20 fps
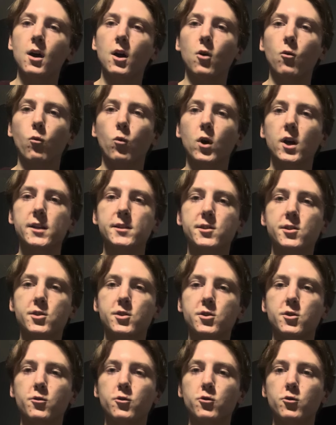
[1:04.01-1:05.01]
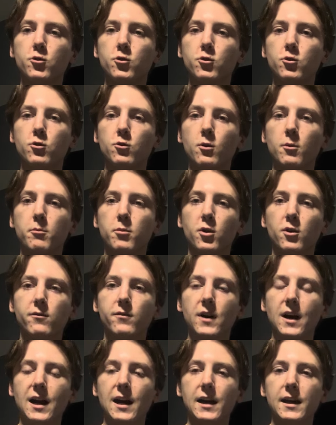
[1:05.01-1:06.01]
was to
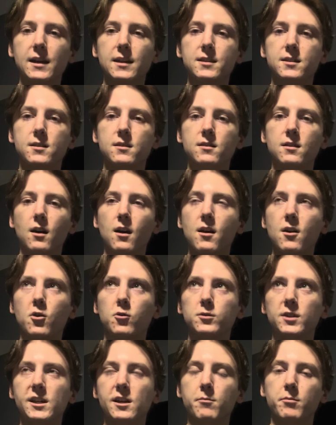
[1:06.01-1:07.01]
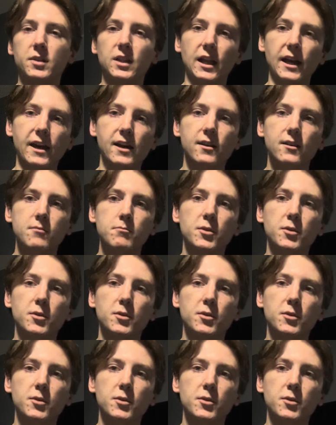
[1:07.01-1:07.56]
provide not only a plan,